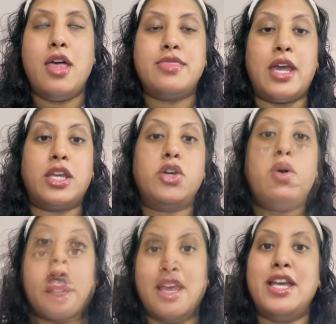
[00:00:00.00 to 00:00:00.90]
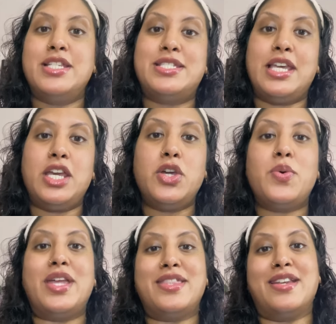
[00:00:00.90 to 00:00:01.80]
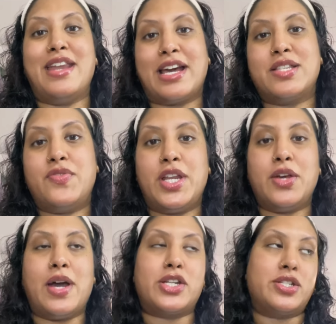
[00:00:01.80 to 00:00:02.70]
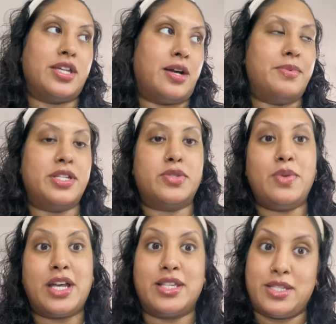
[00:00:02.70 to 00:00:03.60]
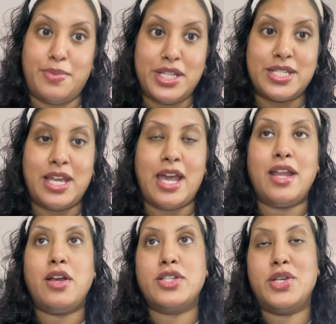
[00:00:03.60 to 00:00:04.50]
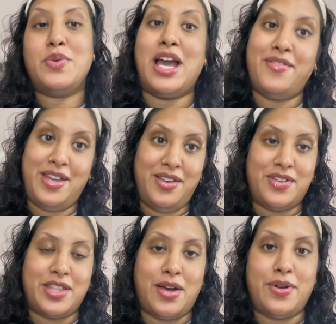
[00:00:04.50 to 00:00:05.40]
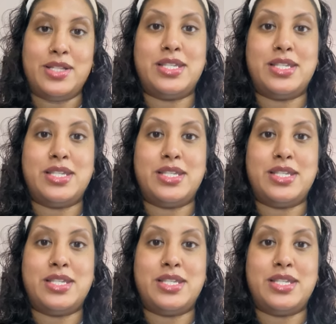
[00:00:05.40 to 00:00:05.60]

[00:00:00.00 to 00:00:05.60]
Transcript: Thank you all. See you in the next video, actually coming this week because it's Mother's Day, and also we have an iftar dawah.